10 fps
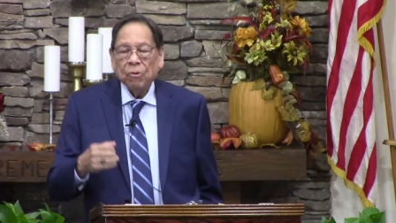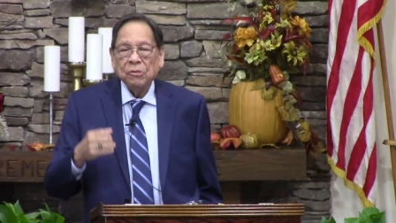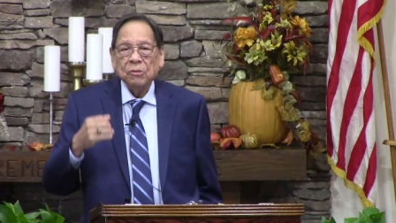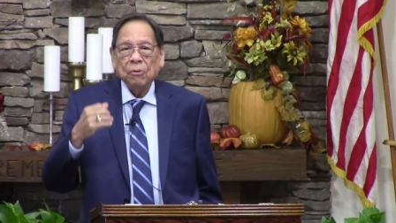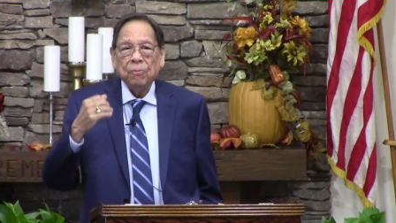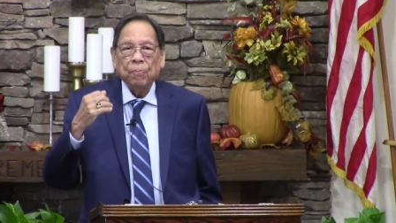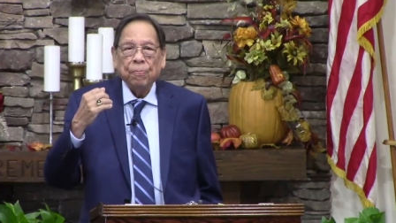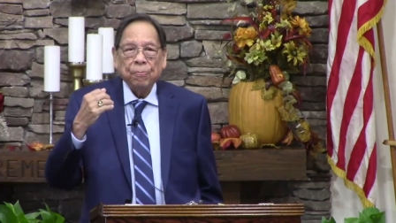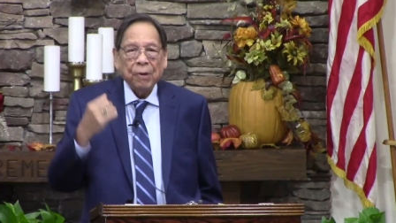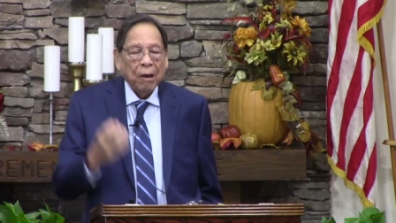we're so
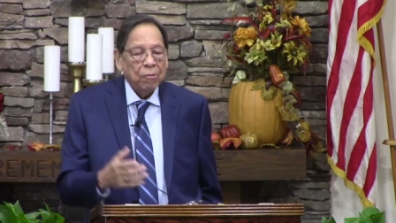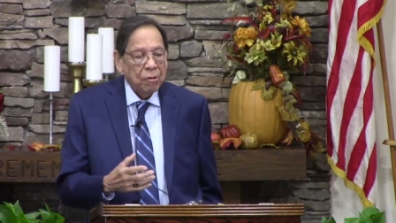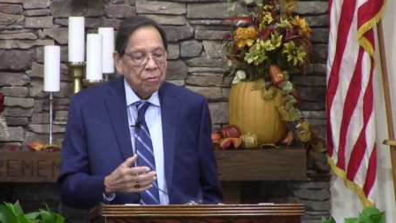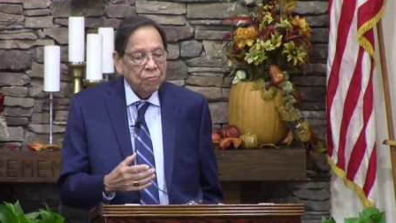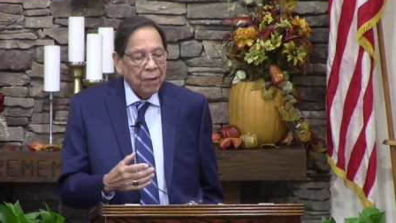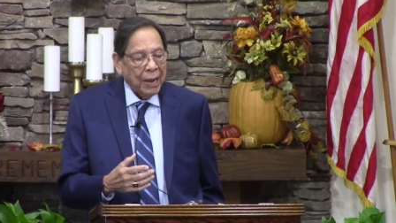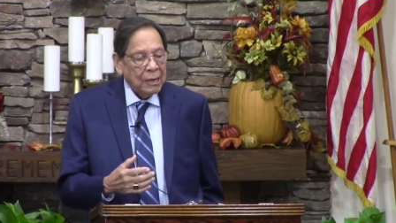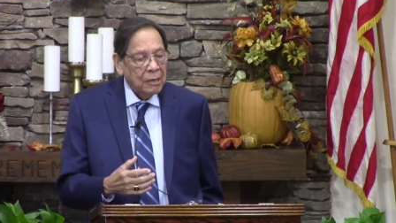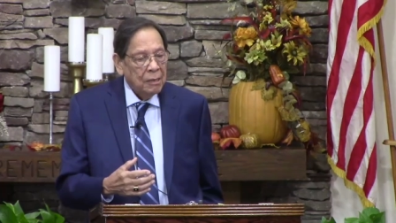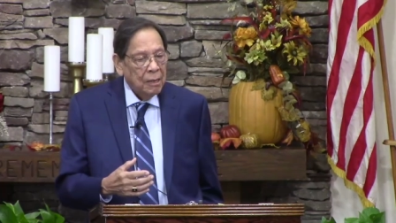proud of the
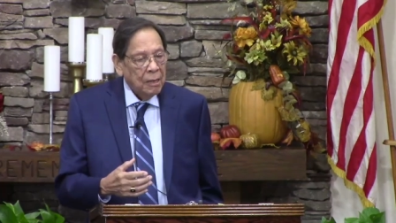fact